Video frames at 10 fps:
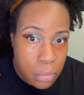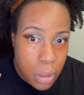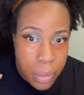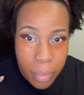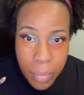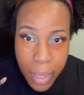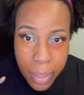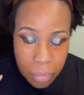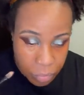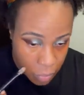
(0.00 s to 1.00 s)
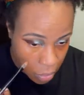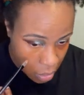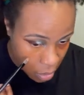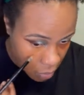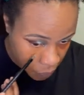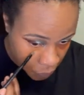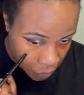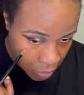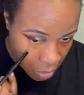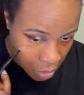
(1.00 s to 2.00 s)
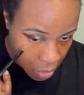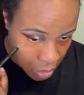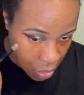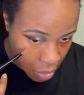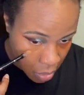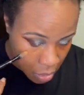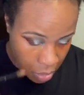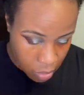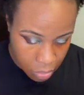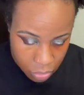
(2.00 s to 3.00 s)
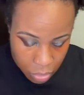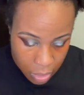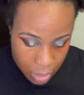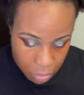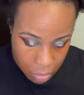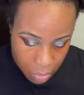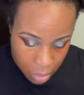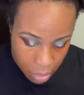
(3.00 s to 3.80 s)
Not bad. Okay. Goes okay with my